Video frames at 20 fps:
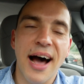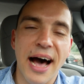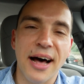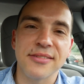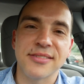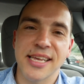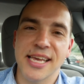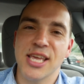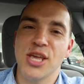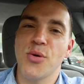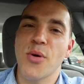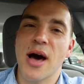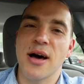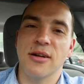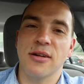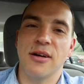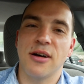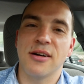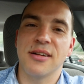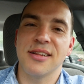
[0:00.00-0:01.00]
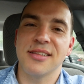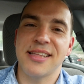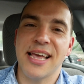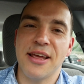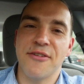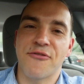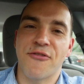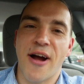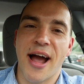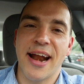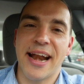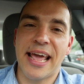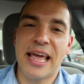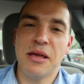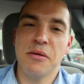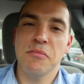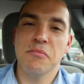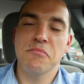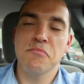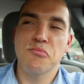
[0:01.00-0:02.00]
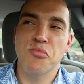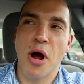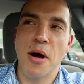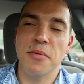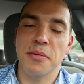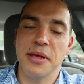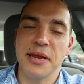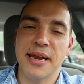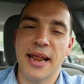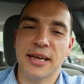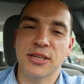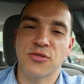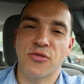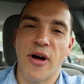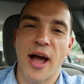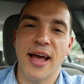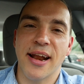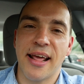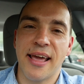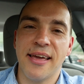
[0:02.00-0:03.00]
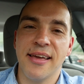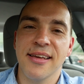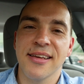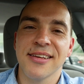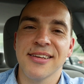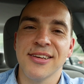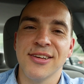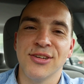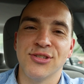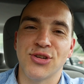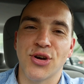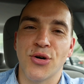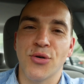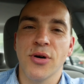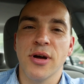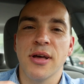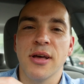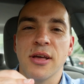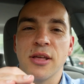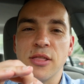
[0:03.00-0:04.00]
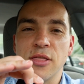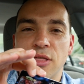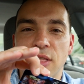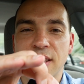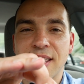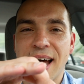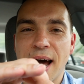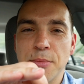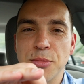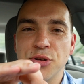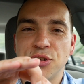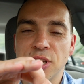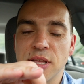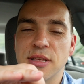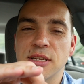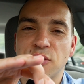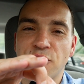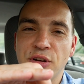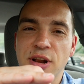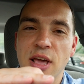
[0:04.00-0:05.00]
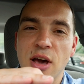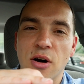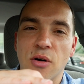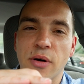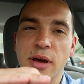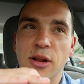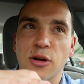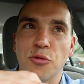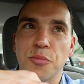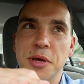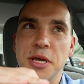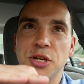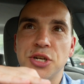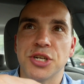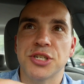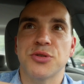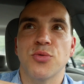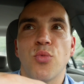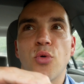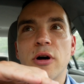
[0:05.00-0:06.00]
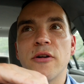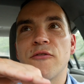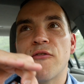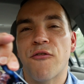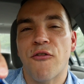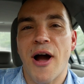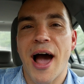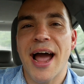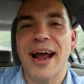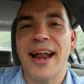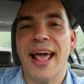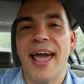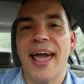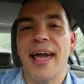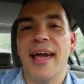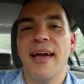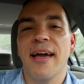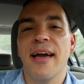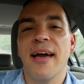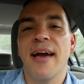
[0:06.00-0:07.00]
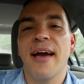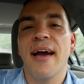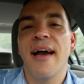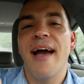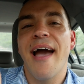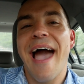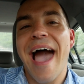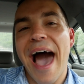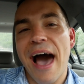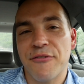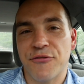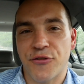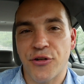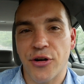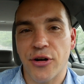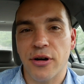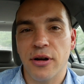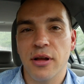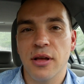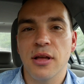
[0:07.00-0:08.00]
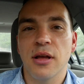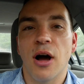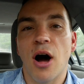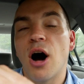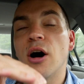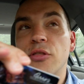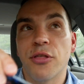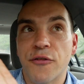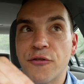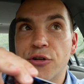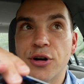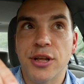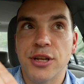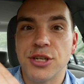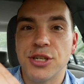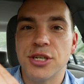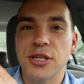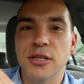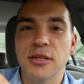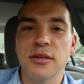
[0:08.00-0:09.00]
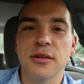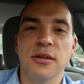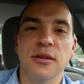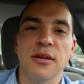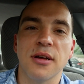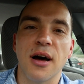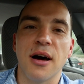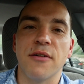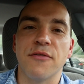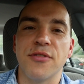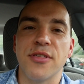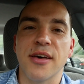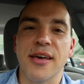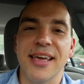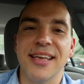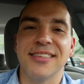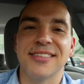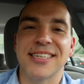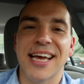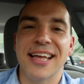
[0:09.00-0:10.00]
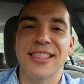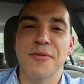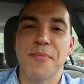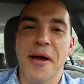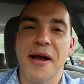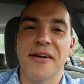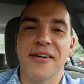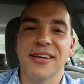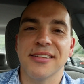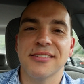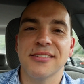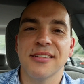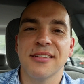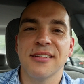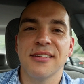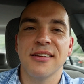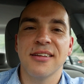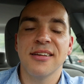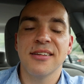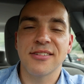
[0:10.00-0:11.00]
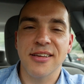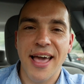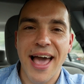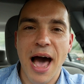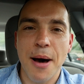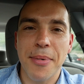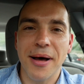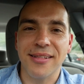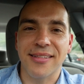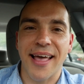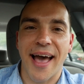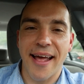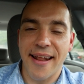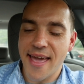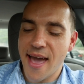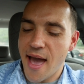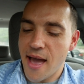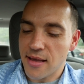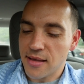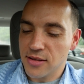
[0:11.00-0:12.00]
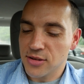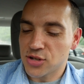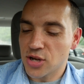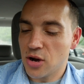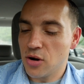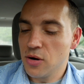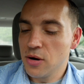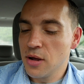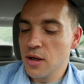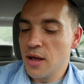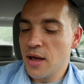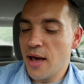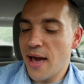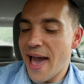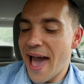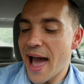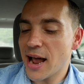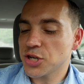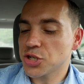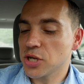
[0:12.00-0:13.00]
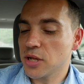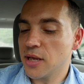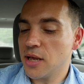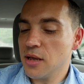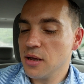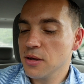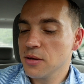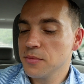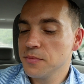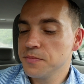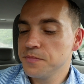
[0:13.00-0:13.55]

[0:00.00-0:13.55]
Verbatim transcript: I'll take you out on a date Friday. Probably next Friday. So the time you see this video, it'll be just one Friday after all the footage of the Inside the Perry's. So yeah, how about that? Yeah. So actually,